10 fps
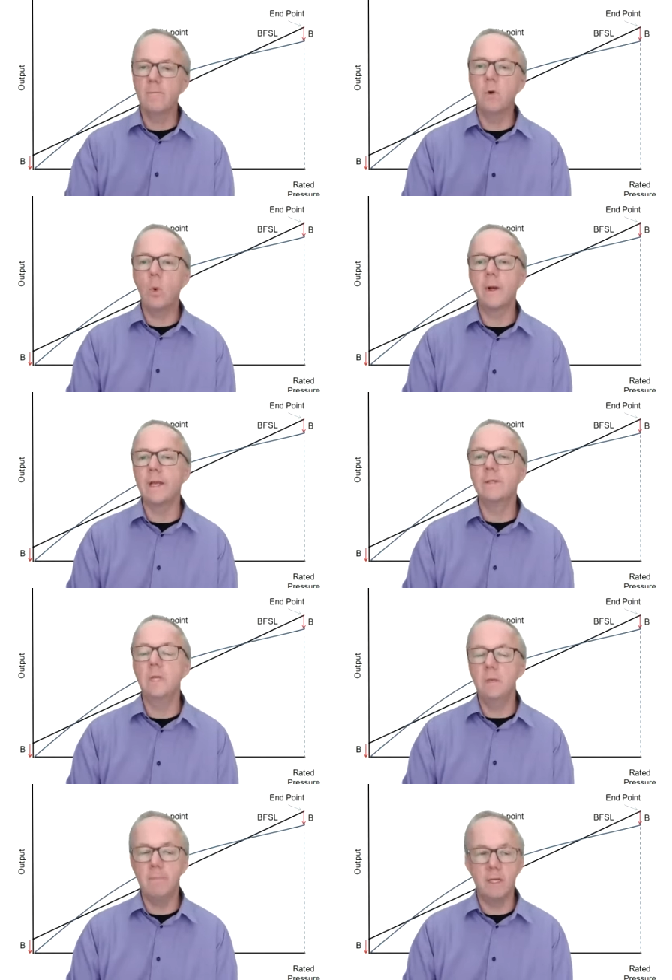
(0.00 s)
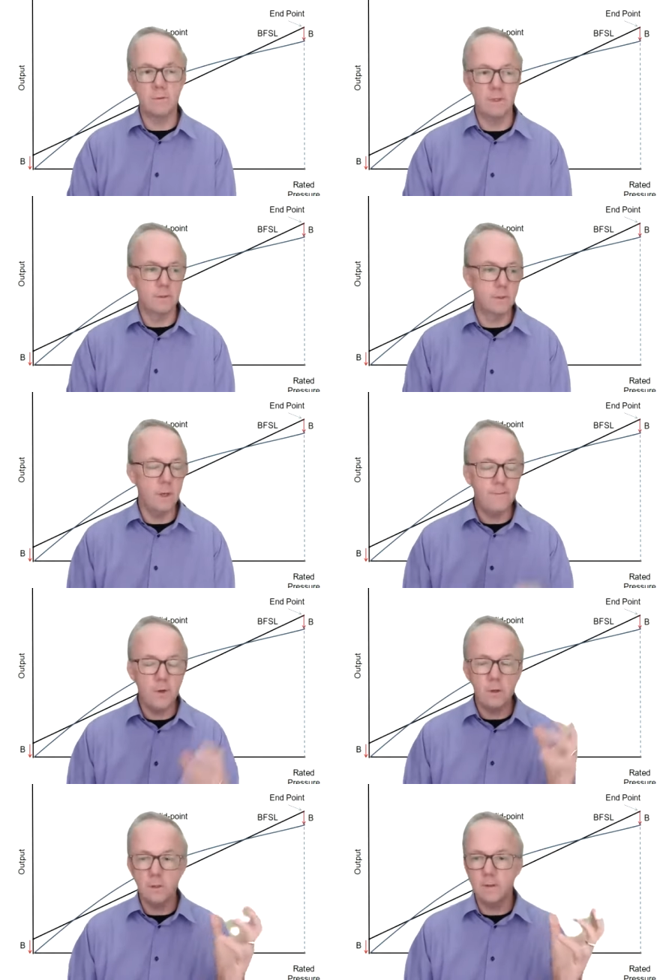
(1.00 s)
for what it is that you're measuring? So if
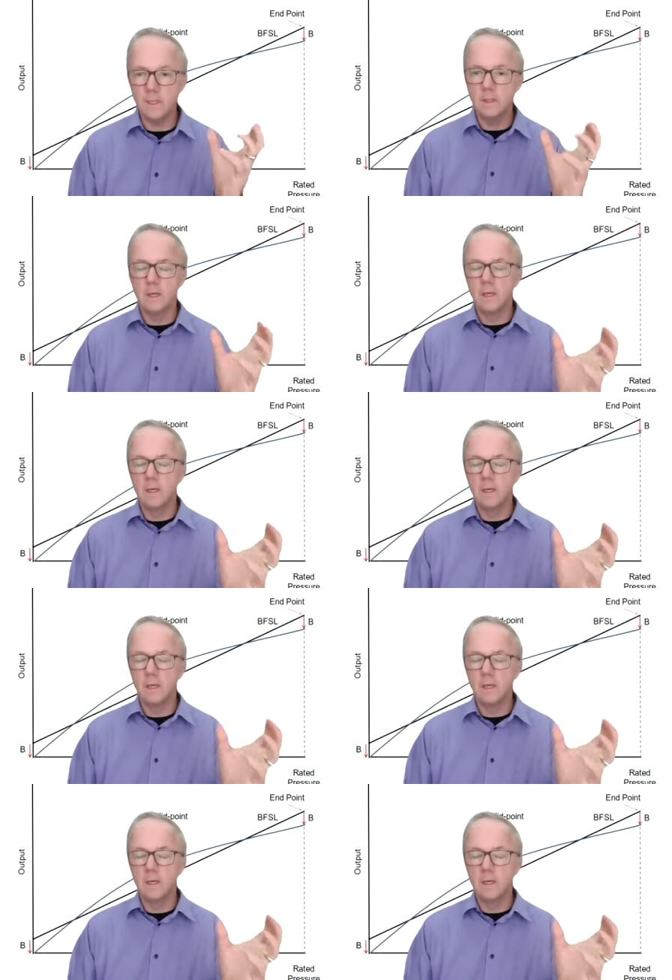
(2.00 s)
you're doing,